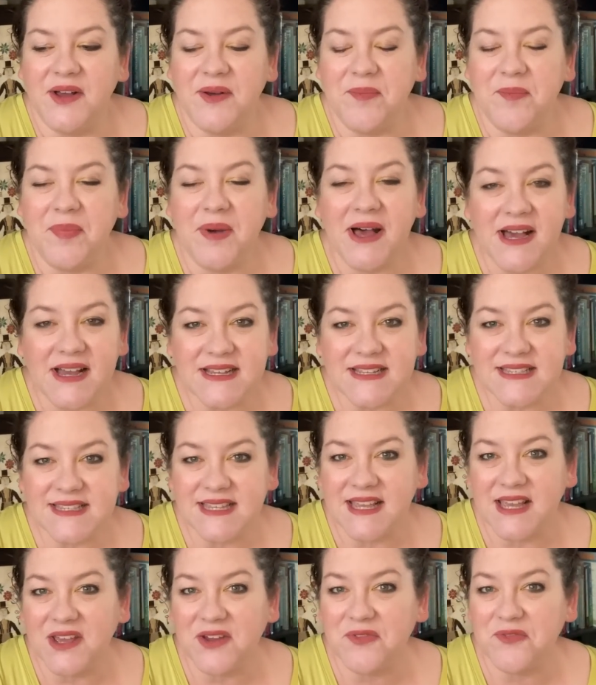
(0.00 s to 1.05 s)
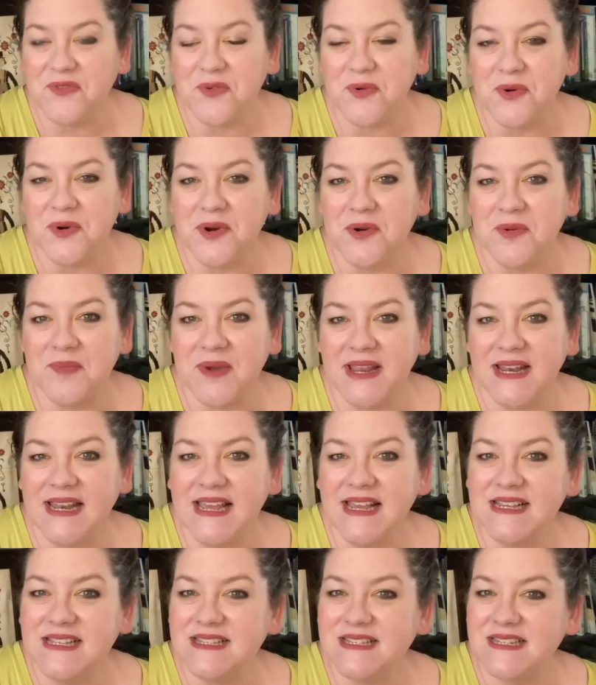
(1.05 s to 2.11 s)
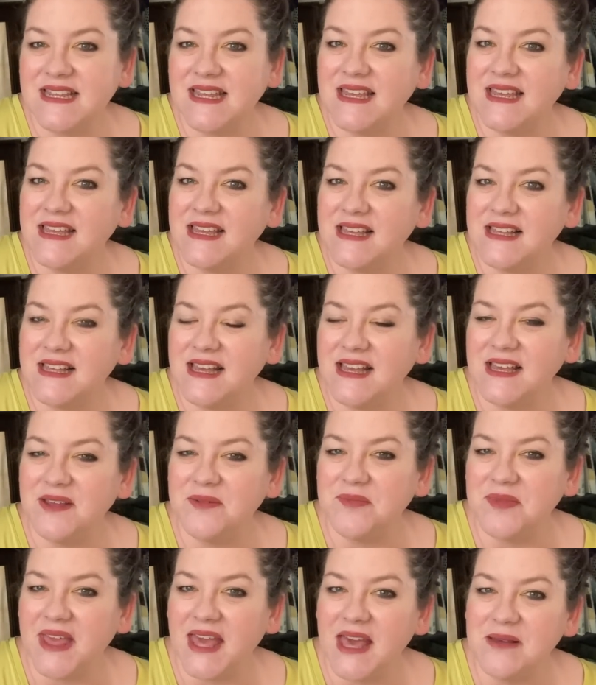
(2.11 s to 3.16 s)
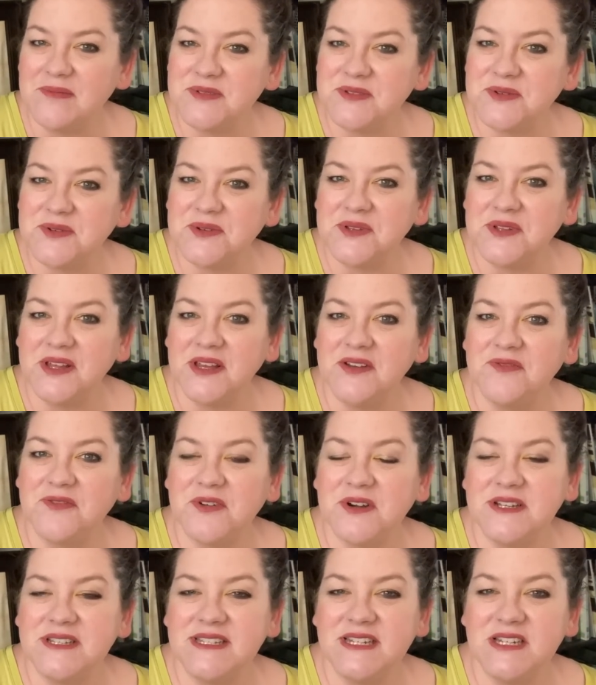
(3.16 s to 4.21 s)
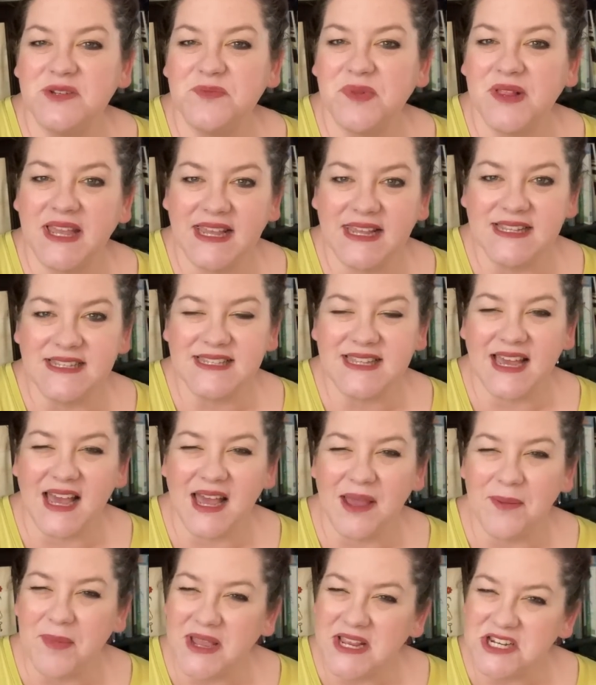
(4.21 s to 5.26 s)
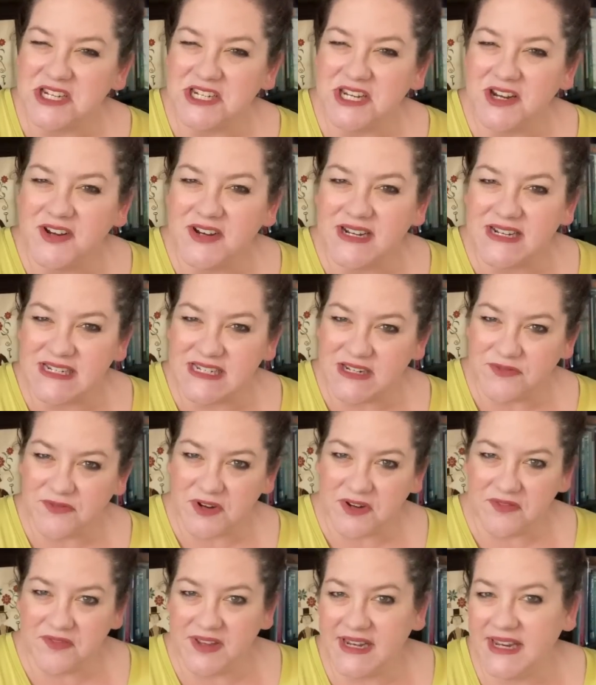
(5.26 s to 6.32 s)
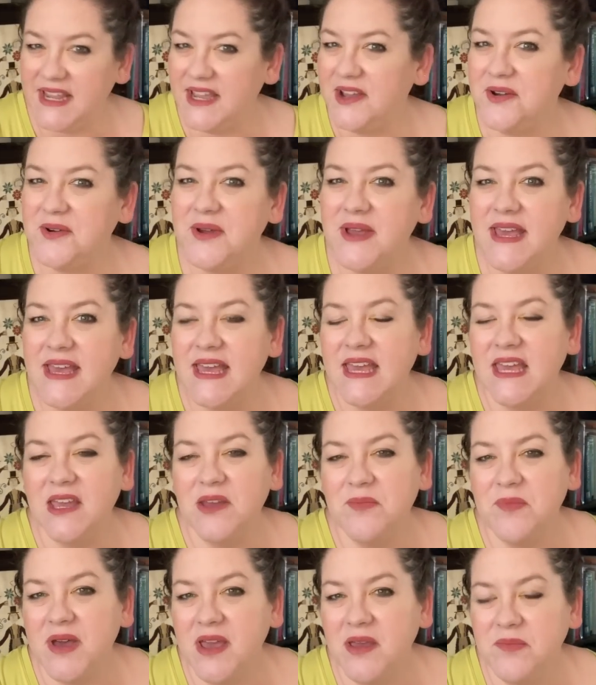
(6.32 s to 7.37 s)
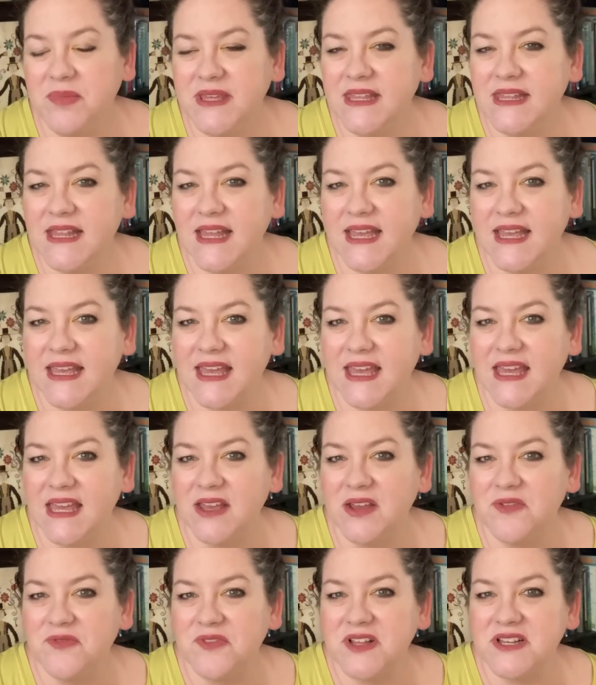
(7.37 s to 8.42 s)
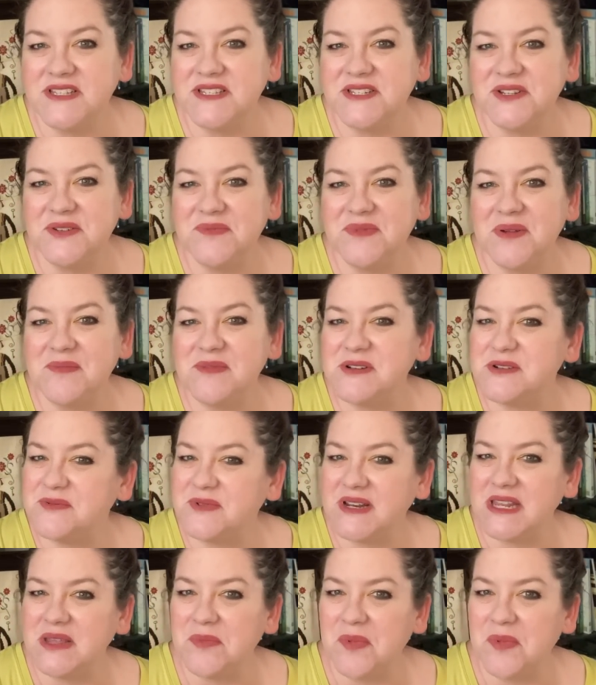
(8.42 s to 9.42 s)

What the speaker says: box for my next capsule of cross stitch plans that I might share in a different video. It might be like a Flosstube number 20